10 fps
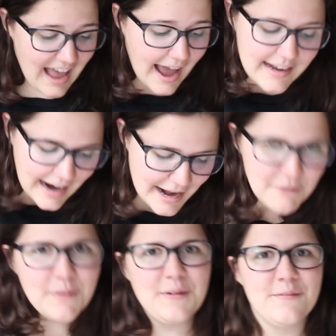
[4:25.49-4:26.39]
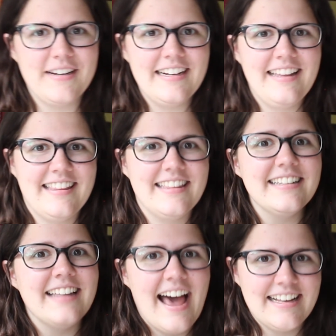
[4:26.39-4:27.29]
I kind of want to read like the
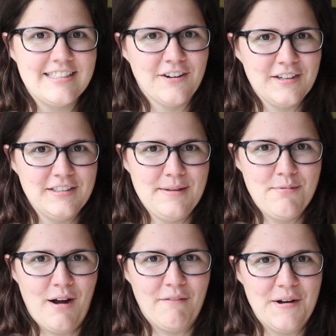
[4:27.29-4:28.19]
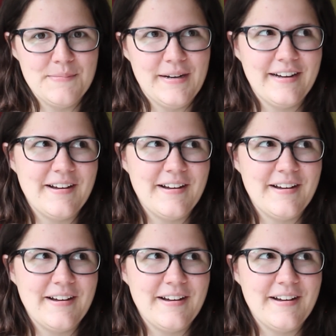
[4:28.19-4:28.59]
last Hercule Poirot book.